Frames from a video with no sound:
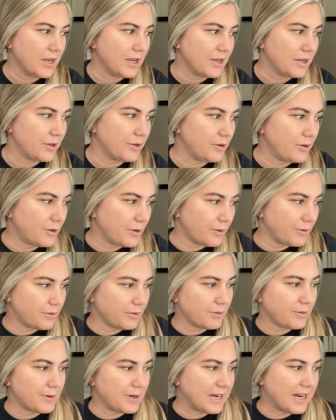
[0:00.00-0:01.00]
you can go
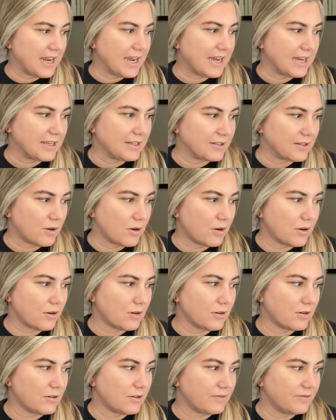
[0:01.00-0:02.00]
through and it has
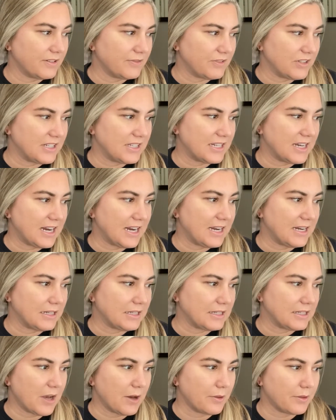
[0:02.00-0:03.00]
all 50
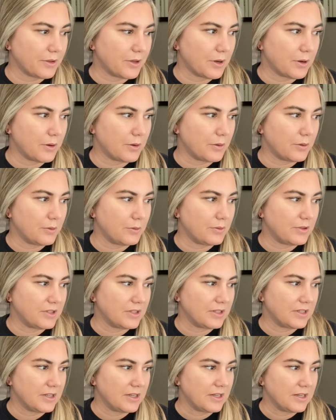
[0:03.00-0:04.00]
states, health
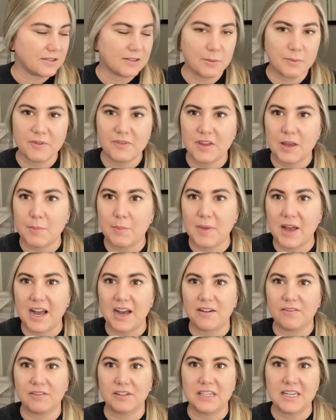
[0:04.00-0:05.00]
codes. Some of them
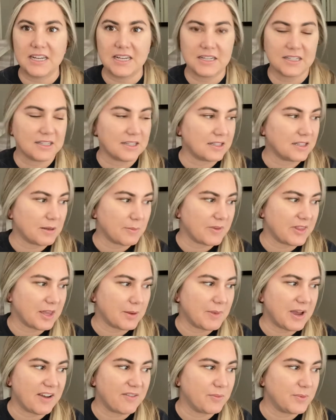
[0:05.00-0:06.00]
have links and some of
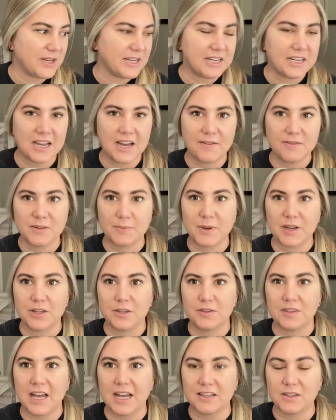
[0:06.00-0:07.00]
them have PDFs, but
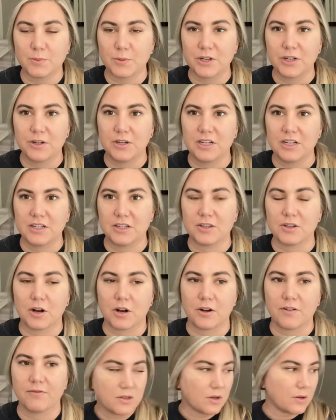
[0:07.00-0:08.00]
that's where you need to
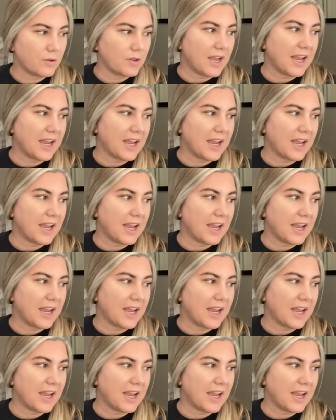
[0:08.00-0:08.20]
start. So the